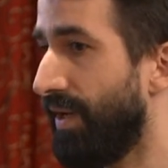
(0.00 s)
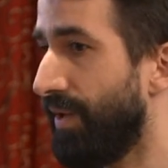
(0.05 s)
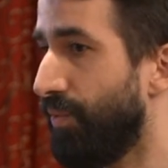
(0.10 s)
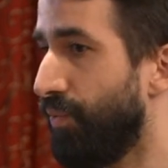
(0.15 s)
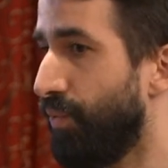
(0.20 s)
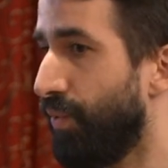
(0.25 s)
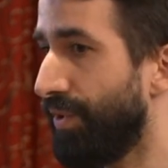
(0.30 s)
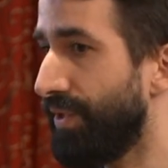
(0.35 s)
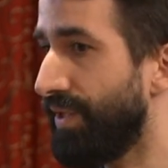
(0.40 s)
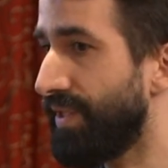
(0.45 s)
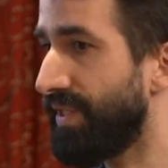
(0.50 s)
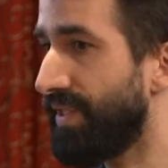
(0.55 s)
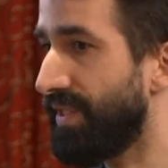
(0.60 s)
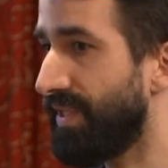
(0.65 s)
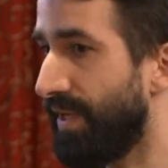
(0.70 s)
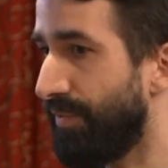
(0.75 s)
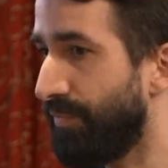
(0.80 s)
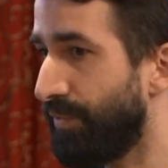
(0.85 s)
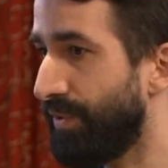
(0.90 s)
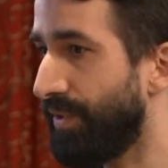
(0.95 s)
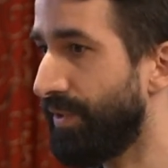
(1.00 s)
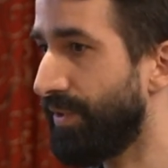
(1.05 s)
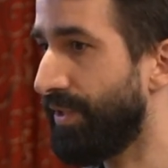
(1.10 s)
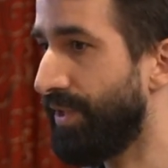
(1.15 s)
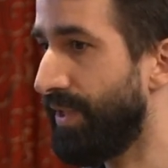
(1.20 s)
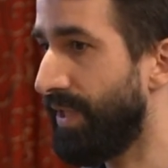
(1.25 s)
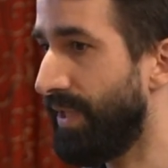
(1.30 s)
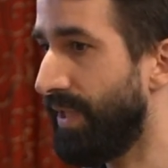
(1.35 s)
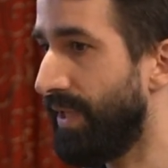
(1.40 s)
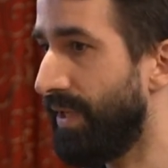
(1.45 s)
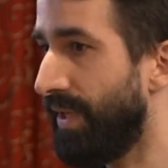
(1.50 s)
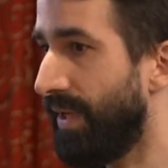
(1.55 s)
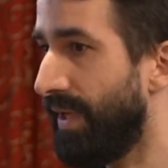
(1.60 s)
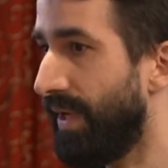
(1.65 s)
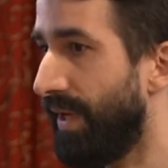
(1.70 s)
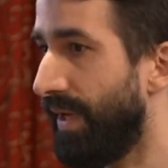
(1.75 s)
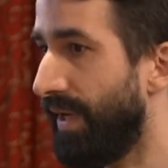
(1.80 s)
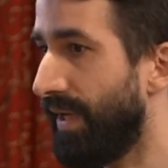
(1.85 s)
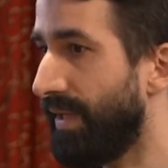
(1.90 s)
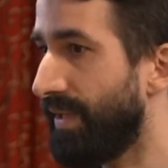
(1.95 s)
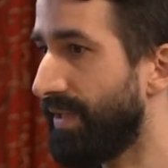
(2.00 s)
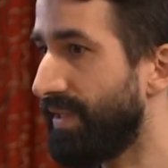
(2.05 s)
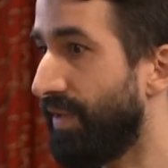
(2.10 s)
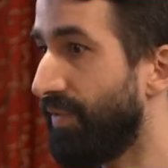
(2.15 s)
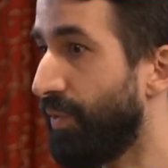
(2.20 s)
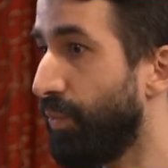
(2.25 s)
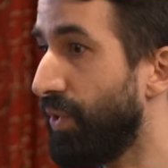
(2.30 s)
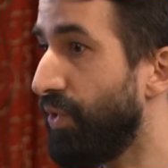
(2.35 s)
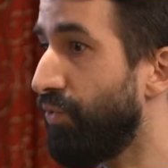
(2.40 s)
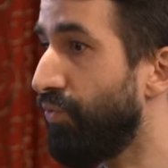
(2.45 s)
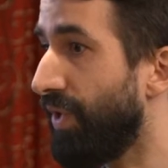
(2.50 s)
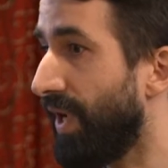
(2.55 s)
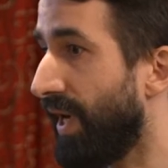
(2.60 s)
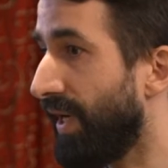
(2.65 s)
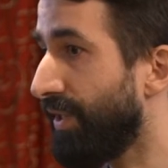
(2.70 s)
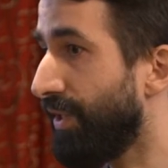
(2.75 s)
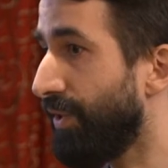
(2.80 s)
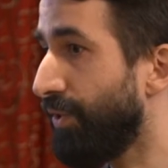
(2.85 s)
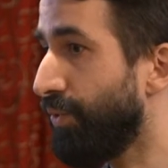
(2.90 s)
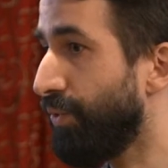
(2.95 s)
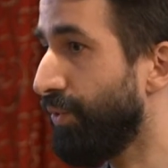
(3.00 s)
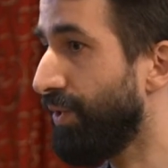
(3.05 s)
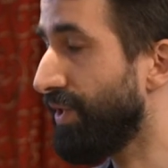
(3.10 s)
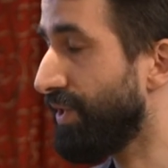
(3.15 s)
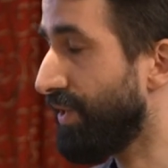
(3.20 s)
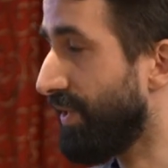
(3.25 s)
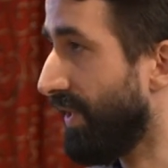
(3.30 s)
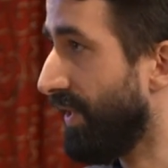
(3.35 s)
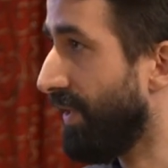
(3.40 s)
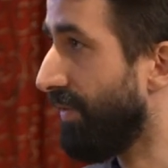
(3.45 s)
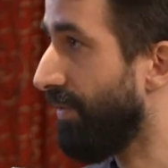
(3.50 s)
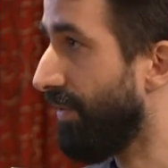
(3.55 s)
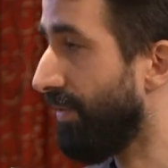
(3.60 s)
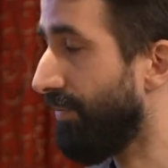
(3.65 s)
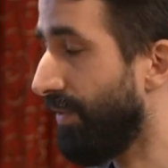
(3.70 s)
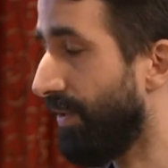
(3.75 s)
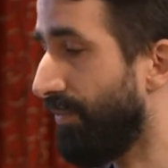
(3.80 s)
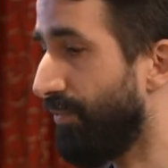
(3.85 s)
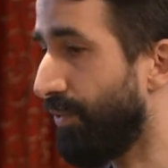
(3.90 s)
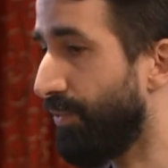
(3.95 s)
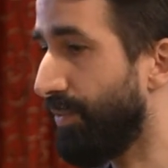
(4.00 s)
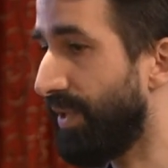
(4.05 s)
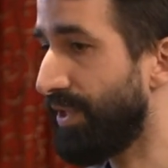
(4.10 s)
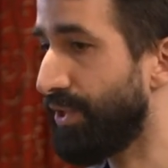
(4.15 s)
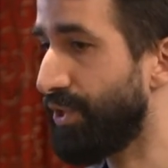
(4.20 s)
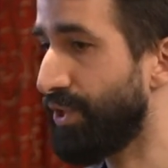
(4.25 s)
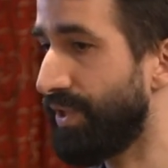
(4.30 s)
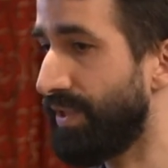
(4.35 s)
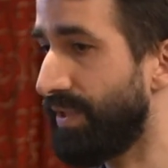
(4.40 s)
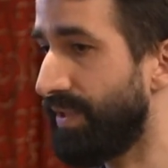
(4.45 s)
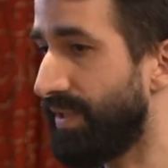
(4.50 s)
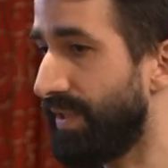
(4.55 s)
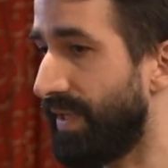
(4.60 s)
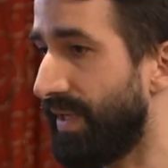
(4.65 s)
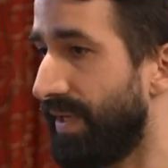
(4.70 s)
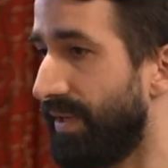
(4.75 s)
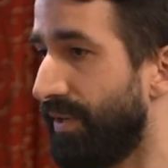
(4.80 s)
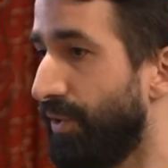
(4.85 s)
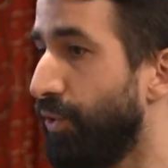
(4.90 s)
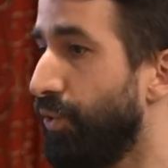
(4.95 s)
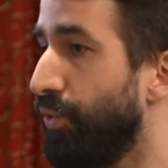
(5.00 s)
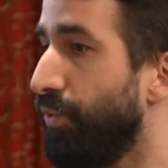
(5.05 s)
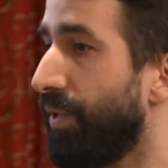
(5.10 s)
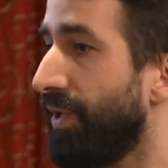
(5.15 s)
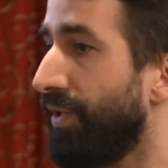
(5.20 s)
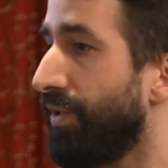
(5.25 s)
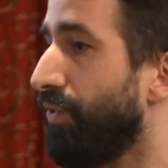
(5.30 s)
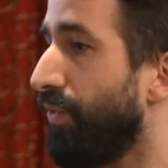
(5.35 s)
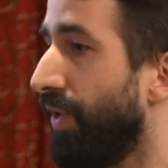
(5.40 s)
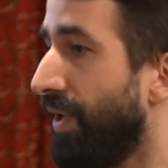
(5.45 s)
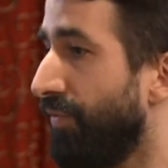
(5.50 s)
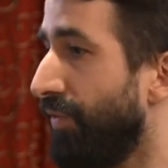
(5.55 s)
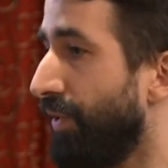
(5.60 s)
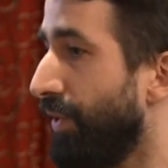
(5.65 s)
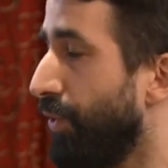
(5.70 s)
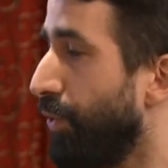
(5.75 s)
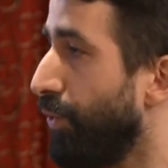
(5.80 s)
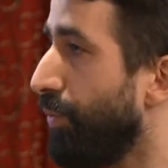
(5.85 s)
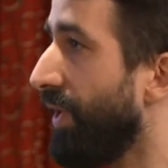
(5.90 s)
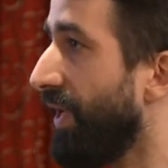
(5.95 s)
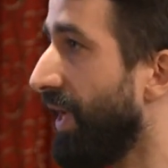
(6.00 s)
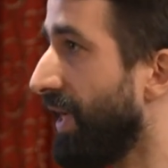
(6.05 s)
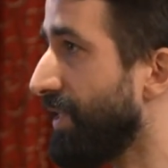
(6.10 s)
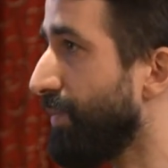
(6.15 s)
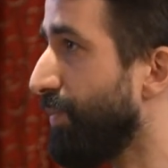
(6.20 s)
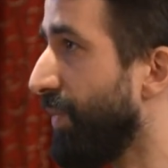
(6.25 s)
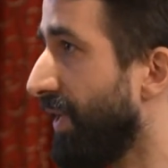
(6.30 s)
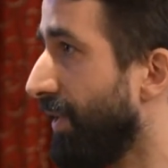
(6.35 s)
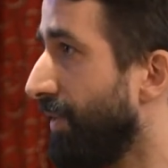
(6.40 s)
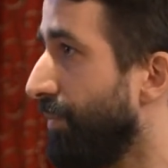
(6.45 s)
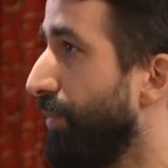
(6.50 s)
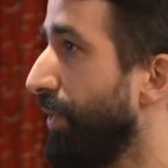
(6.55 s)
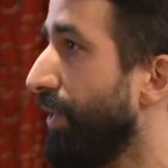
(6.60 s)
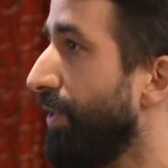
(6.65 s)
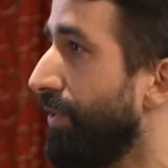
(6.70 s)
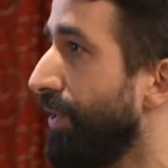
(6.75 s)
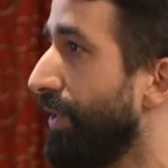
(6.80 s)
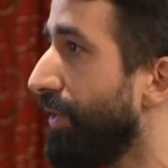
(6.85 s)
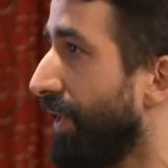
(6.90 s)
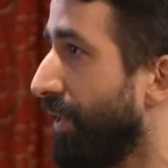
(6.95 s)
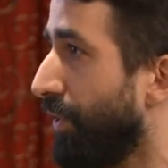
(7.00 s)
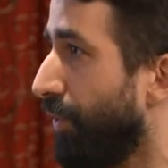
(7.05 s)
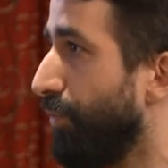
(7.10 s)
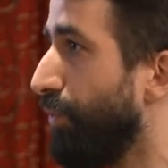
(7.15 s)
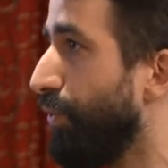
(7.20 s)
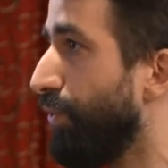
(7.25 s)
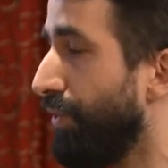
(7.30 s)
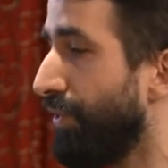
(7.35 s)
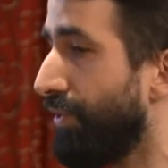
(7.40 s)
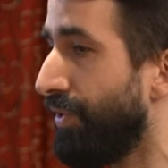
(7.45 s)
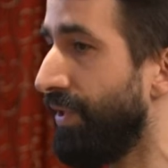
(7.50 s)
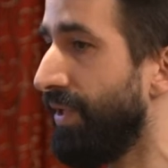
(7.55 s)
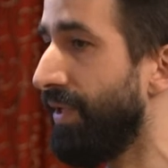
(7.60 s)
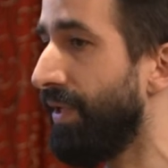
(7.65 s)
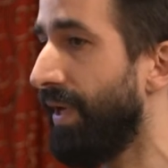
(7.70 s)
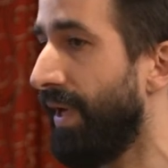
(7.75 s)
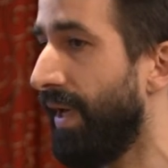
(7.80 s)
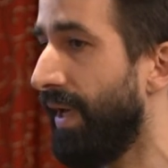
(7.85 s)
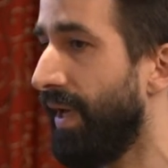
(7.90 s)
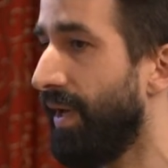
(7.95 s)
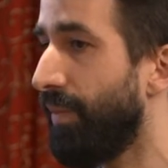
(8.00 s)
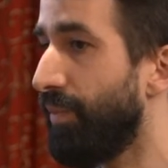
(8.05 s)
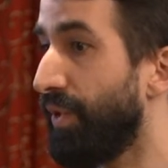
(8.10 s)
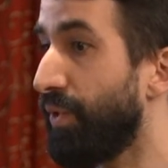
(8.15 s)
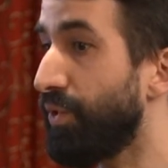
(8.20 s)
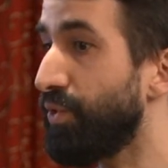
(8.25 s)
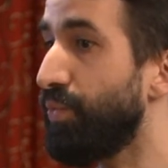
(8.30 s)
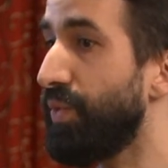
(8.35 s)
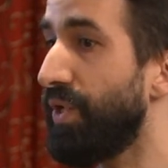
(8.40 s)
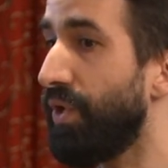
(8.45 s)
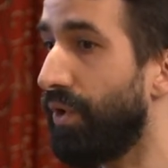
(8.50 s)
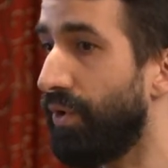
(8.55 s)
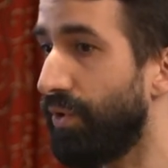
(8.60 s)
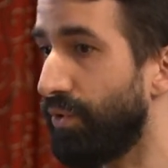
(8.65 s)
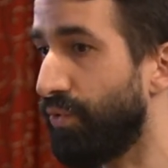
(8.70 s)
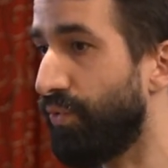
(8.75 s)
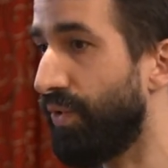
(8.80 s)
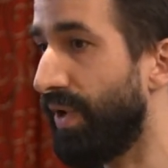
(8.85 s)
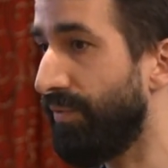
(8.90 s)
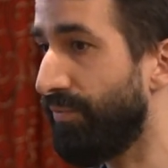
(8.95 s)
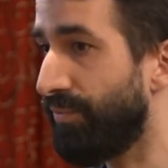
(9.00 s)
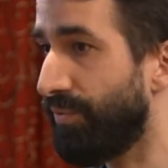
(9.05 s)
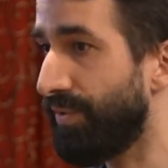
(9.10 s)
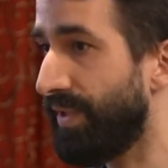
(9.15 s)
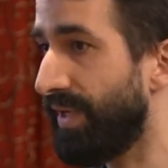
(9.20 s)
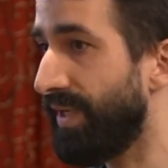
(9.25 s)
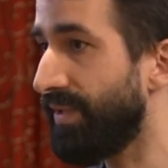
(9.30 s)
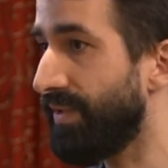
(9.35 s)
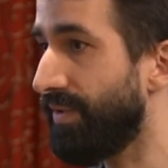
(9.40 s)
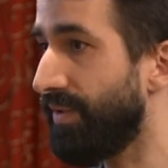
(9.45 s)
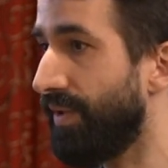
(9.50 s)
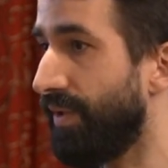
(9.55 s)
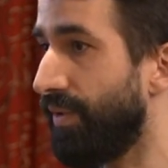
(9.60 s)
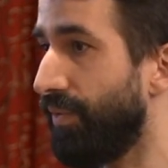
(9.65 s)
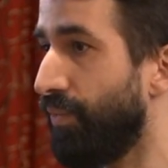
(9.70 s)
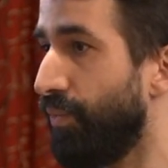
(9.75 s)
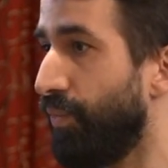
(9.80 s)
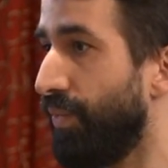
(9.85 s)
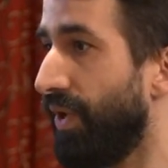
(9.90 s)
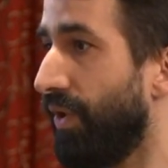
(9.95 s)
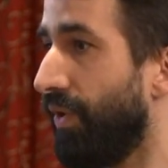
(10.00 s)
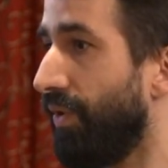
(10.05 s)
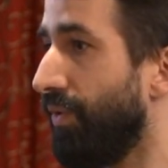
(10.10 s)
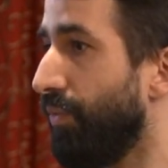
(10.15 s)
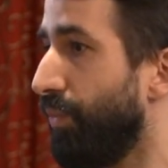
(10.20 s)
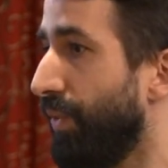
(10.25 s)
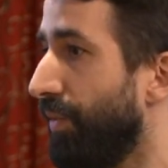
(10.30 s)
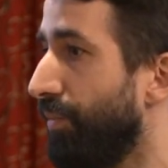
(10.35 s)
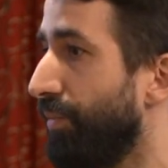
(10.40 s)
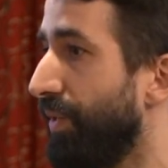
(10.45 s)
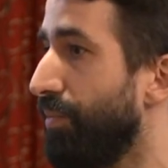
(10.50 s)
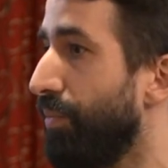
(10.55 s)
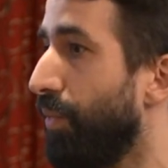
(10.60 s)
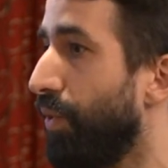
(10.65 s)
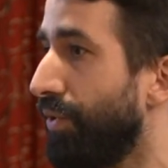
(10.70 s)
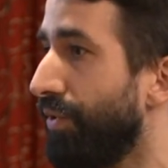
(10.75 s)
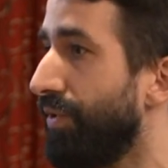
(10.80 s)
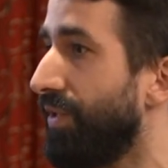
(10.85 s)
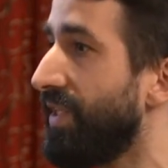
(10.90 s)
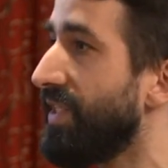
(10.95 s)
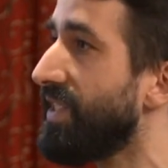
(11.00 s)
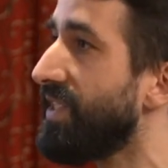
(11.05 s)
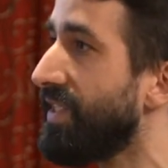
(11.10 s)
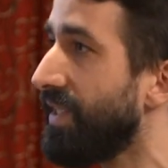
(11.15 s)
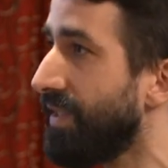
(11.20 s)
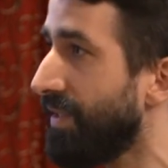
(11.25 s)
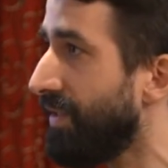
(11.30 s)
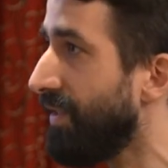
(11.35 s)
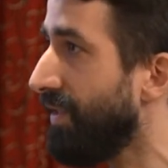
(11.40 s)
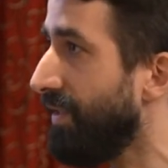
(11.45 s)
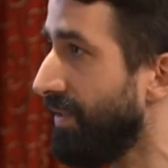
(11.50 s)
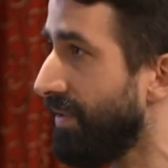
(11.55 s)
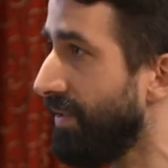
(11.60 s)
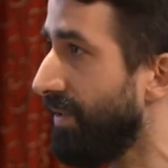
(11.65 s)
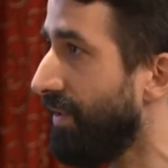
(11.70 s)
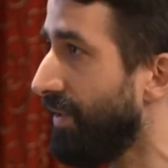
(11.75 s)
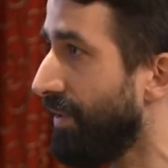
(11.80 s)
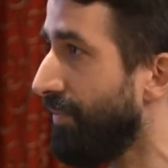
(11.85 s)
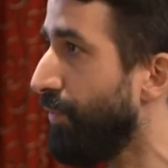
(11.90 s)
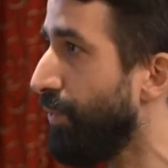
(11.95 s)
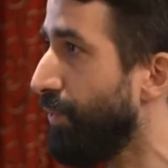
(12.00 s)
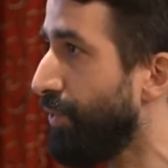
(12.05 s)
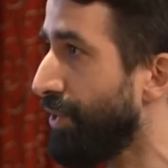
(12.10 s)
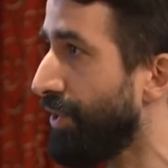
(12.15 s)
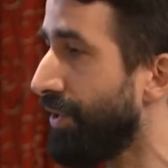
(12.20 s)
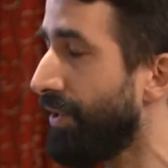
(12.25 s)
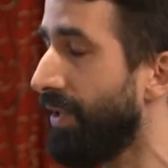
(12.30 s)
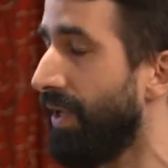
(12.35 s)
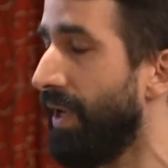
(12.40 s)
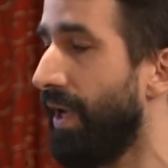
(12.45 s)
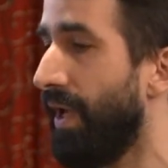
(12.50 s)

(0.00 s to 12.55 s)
What is definitely something we're reacting to is the aforementioned human craving, human aspect, building the community, because we all crave for that. We all will be more distant in the future.